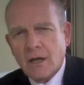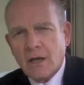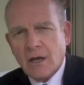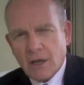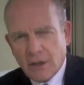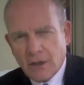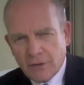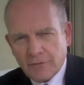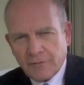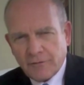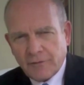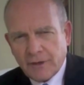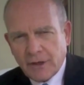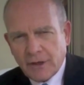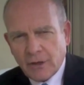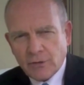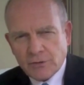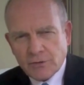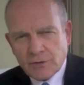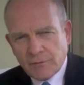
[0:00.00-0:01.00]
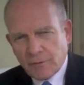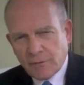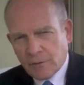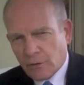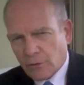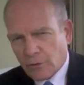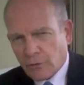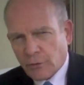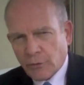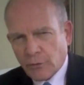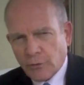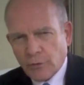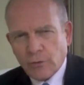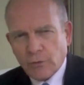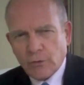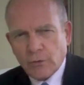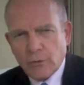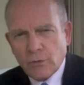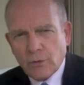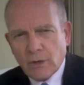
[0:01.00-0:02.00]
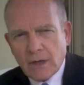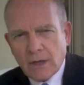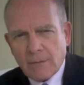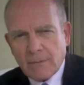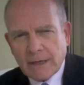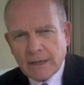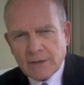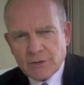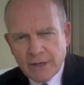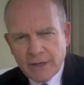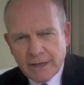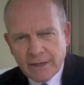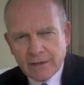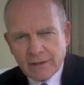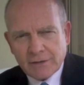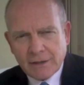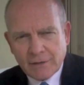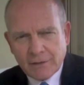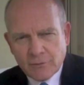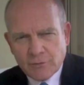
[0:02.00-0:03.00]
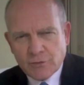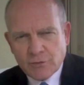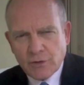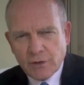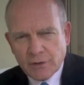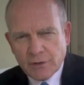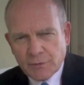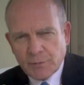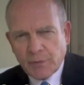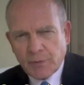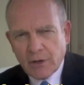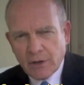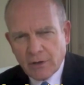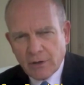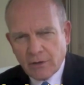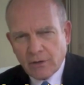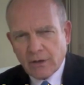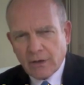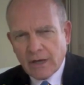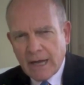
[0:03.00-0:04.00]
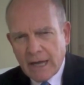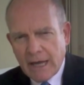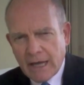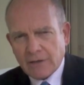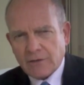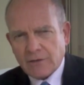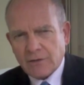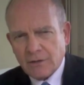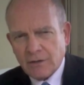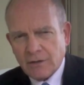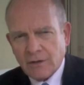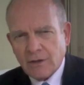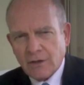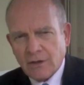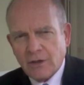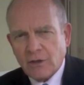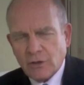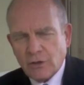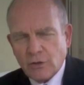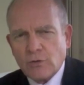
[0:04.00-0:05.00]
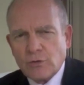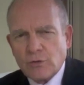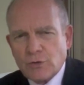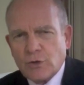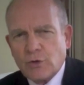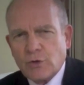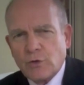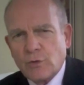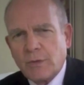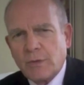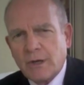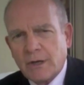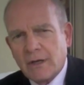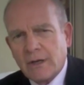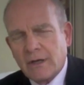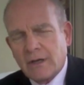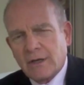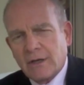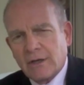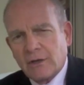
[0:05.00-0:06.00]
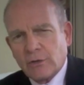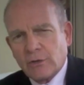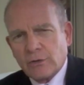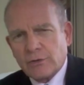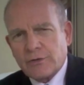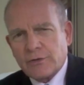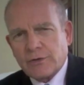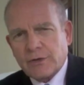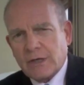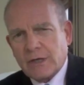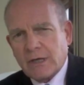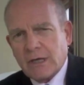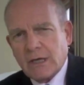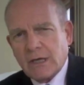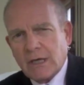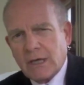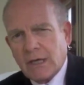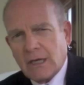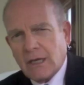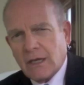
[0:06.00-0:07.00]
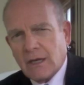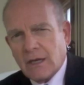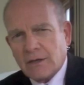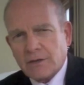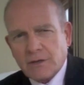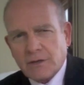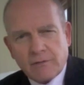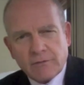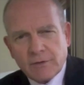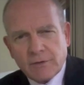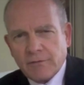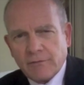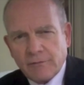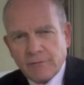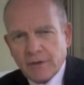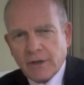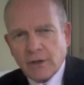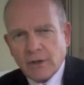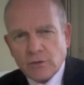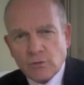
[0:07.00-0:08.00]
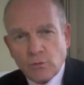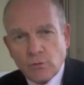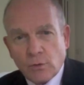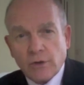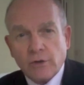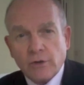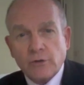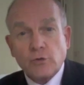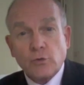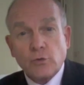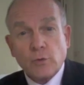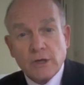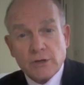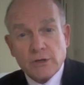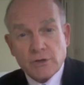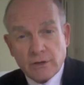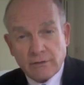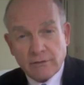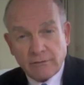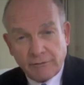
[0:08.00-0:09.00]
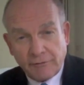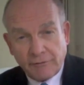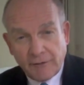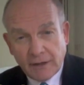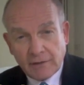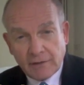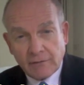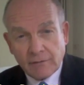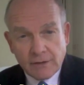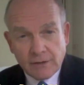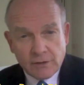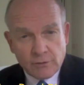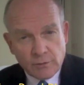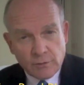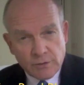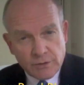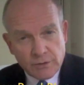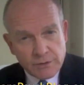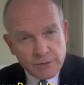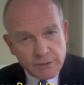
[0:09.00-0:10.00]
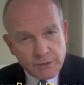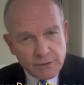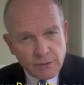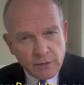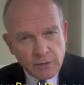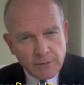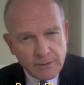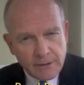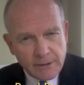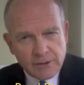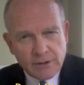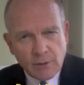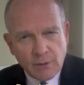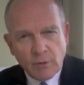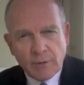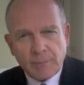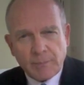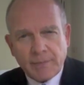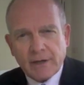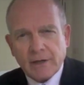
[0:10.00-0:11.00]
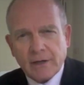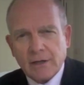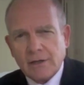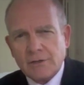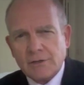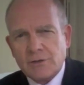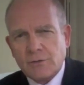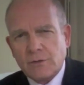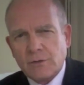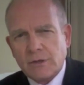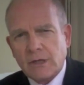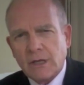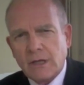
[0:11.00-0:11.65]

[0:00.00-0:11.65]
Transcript: other videos, if you look through uh, my channel, Dr. Charles Parker, at YouTube, you'll see several different videos, one on duration of effectiveness, which is, is going to be somewhat parallel to it,